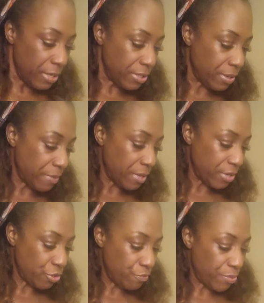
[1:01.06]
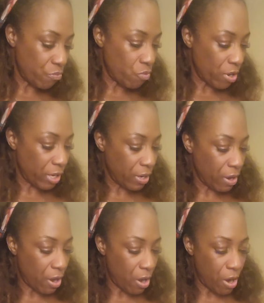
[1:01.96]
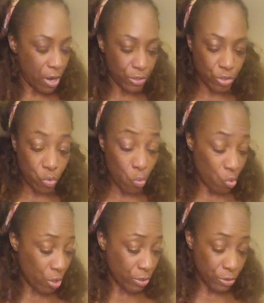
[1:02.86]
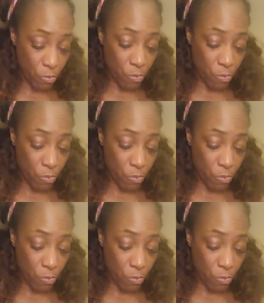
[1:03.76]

It's something that you've been working hard towards,